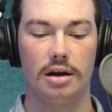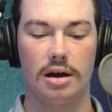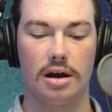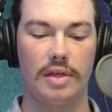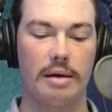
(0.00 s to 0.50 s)

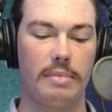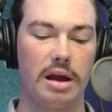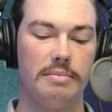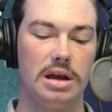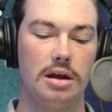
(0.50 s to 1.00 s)
That
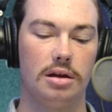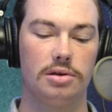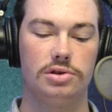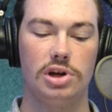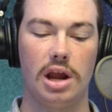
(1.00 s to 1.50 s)
might be
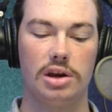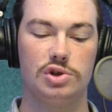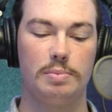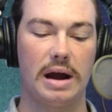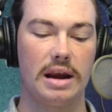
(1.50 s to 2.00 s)

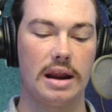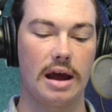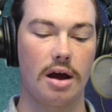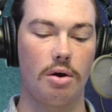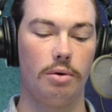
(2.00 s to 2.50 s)
changed by
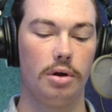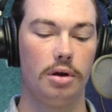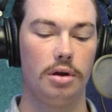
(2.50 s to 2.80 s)
now.